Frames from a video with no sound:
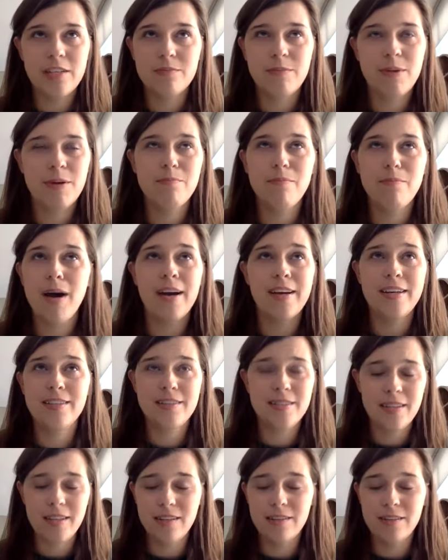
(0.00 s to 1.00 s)
mind
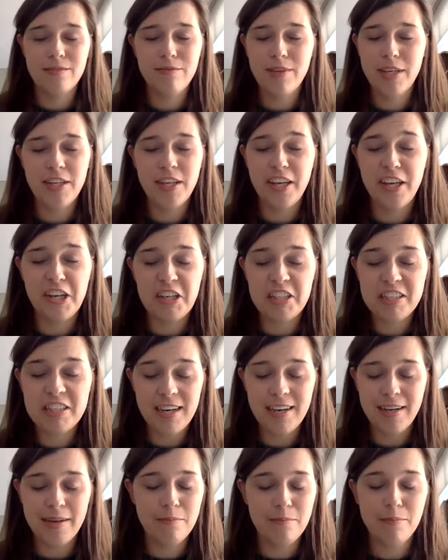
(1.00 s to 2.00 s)
in a year
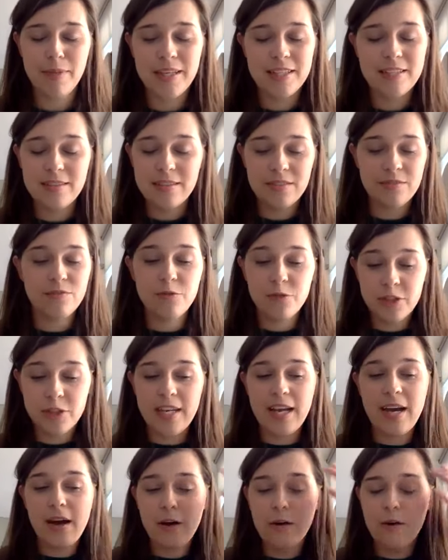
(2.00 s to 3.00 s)
time, but for
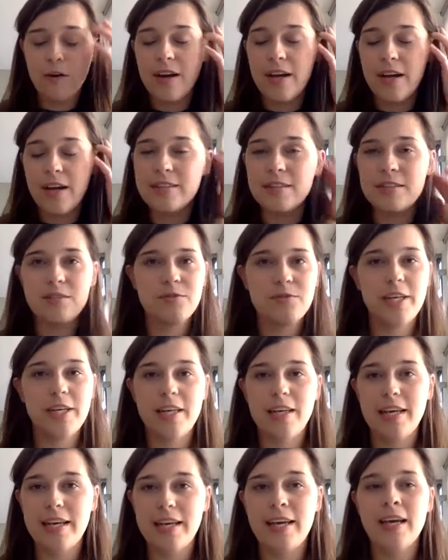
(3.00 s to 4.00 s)
now it is
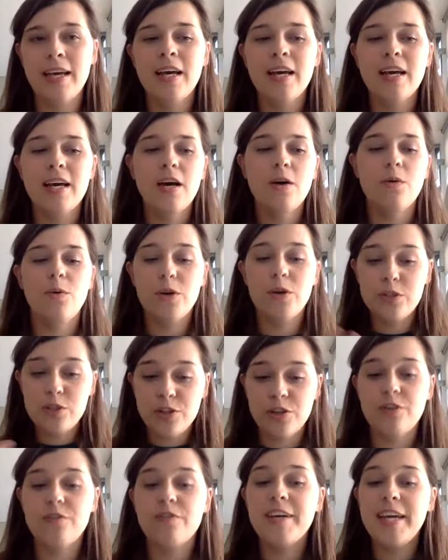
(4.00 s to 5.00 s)
really what
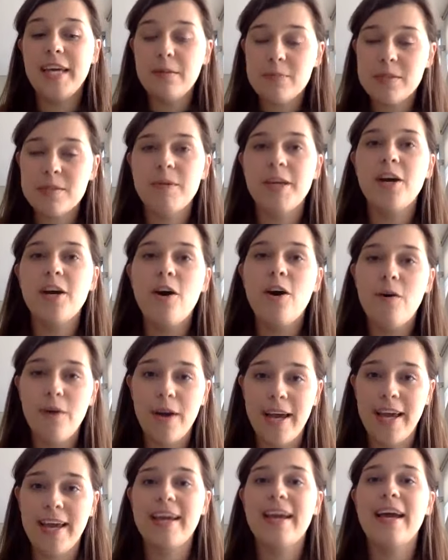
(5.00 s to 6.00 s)
sort of keeps me
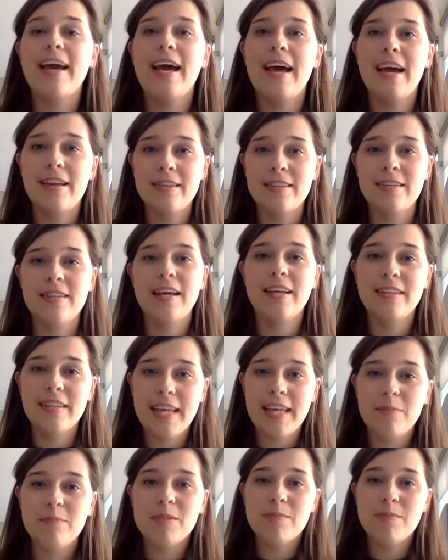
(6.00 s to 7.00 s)
going and
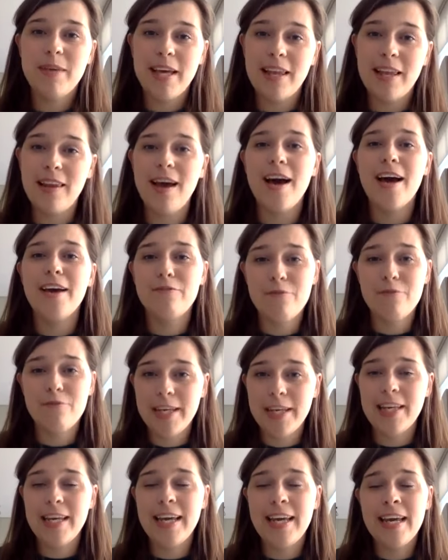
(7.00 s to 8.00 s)
keeps me alive,
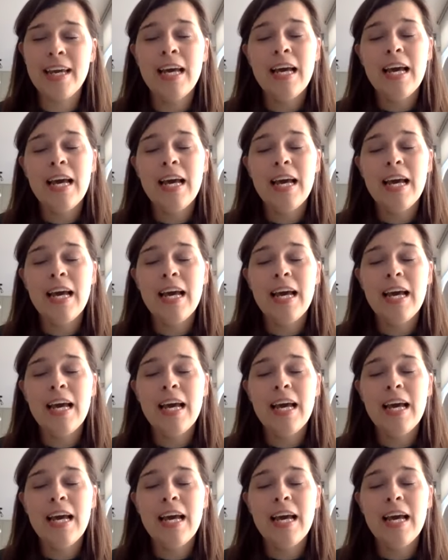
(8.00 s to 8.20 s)
really.